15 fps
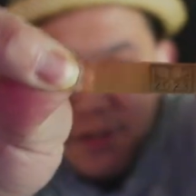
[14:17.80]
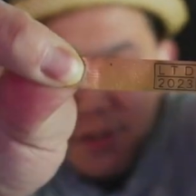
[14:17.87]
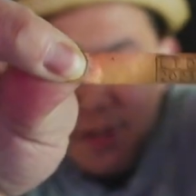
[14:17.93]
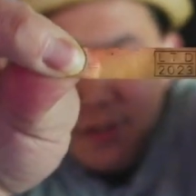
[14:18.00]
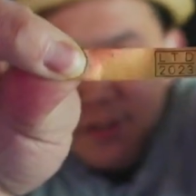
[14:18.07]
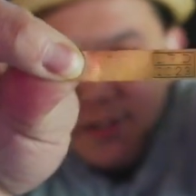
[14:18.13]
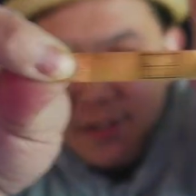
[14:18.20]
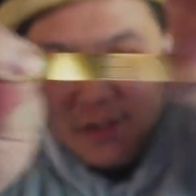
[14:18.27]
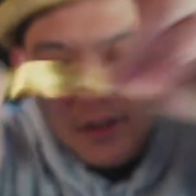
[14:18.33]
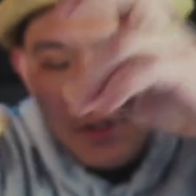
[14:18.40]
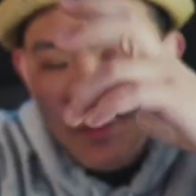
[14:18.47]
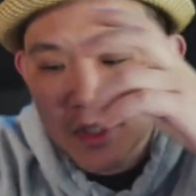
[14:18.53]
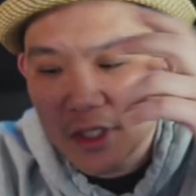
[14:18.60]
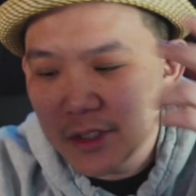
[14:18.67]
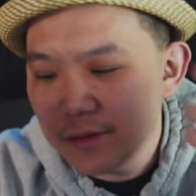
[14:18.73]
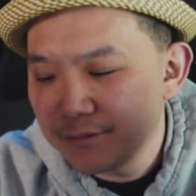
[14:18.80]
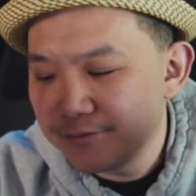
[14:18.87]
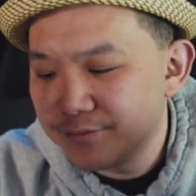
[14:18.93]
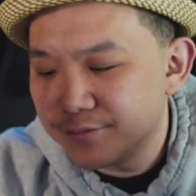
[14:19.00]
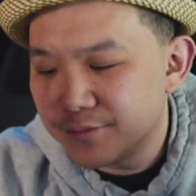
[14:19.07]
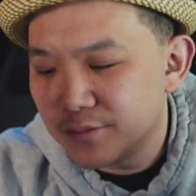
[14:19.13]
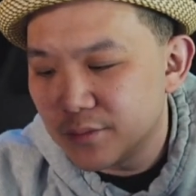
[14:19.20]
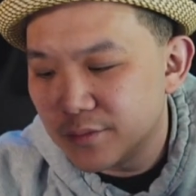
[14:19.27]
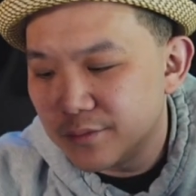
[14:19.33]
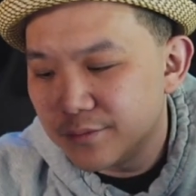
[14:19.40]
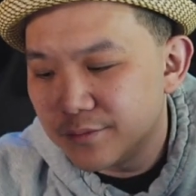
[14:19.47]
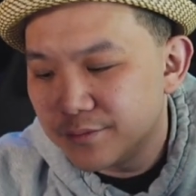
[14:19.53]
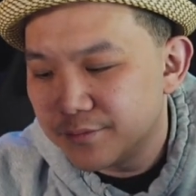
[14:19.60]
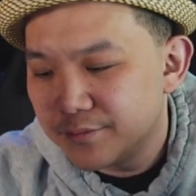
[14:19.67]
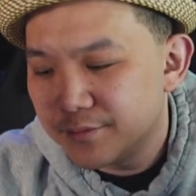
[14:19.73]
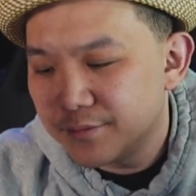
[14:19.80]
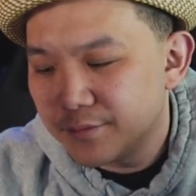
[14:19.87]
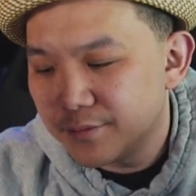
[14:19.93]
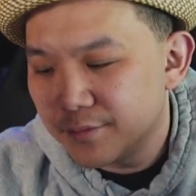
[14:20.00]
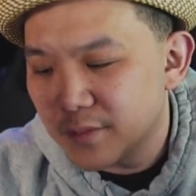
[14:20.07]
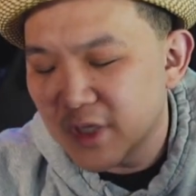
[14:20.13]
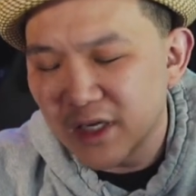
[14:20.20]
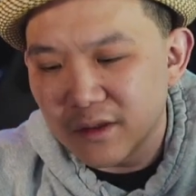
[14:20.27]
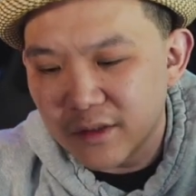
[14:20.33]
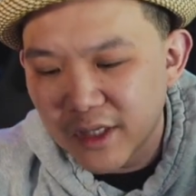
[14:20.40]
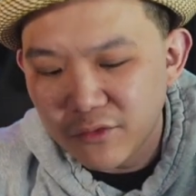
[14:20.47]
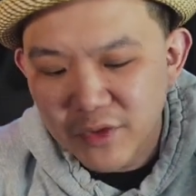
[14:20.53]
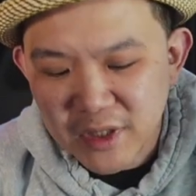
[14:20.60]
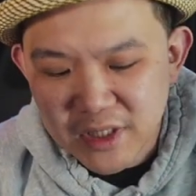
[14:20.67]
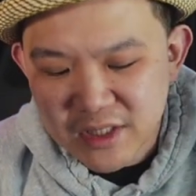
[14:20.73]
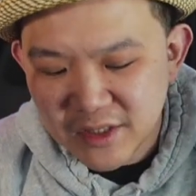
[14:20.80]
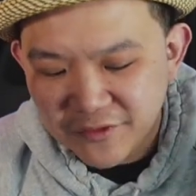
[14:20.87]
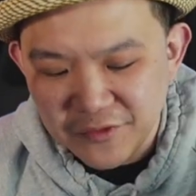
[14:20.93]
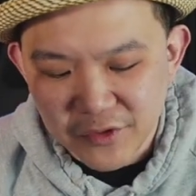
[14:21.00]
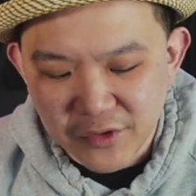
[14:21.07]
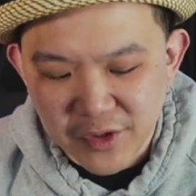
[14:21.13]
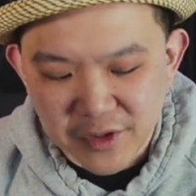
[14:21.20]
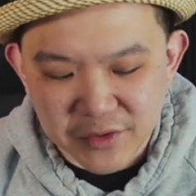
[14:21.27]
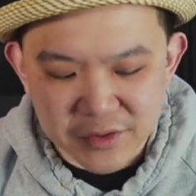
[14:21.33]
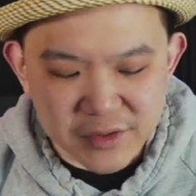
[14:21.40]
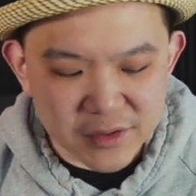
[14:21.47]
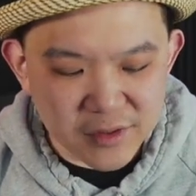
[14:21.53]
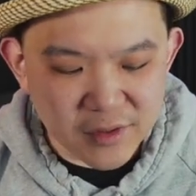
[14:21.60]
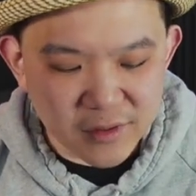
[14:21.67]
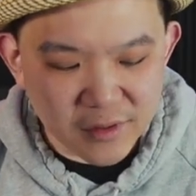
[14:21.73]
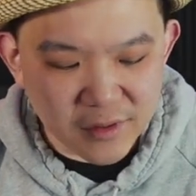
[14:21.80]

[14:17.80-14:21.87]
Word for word: is just limited. They released a few years,